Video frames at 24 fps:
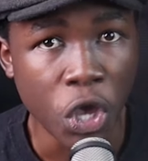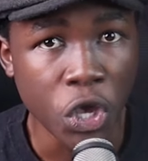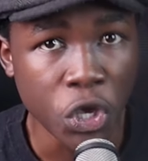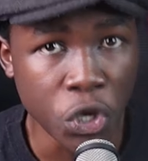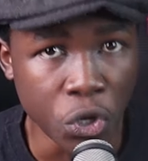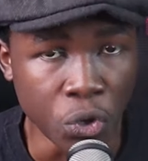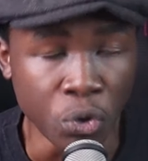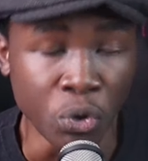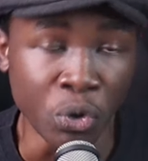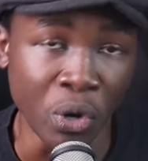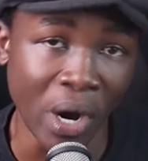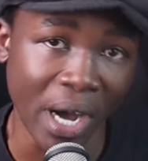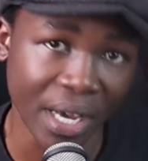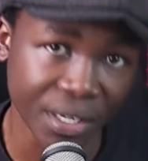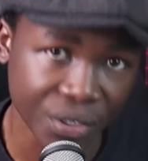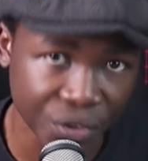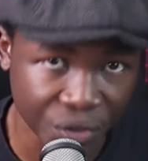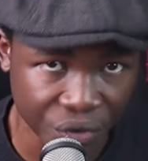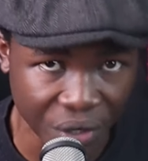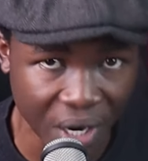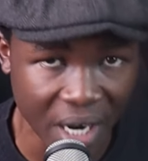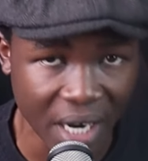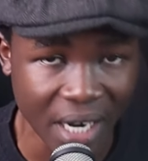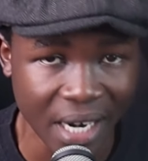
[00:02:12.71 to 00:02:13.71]
you are
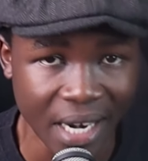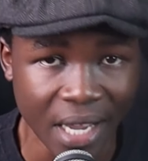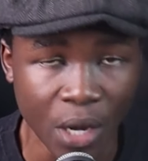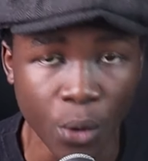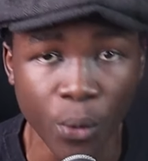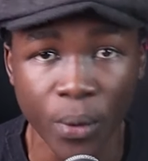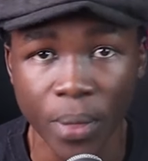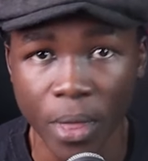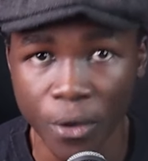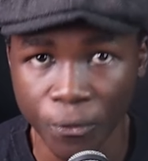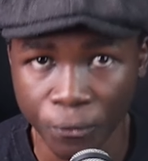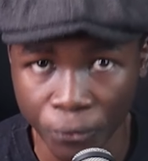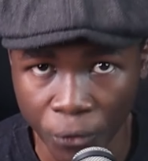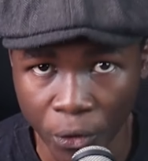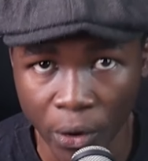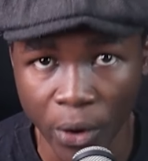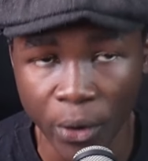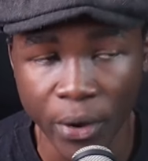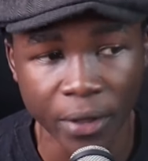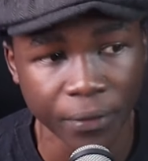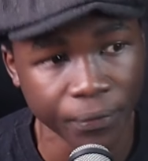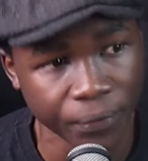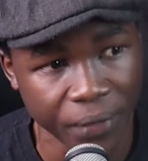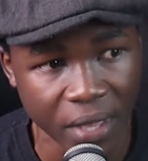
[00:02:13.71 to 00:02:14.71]
struggling with the
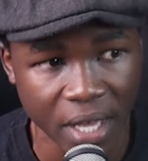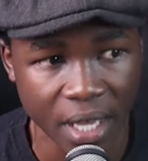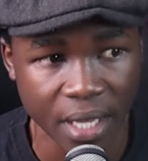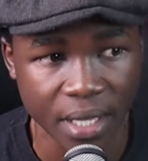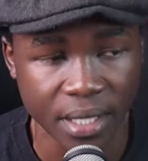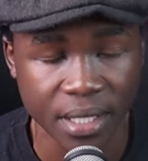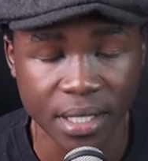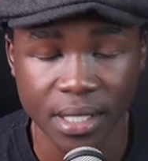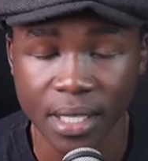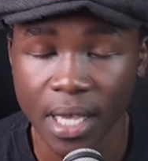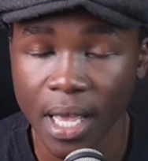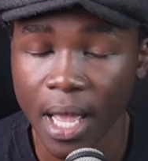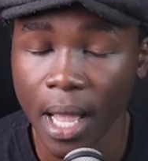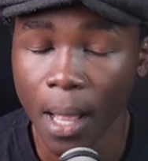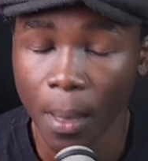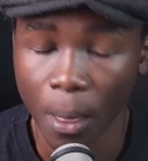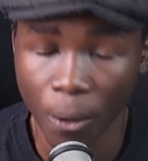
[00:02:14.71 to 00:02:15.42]
following things.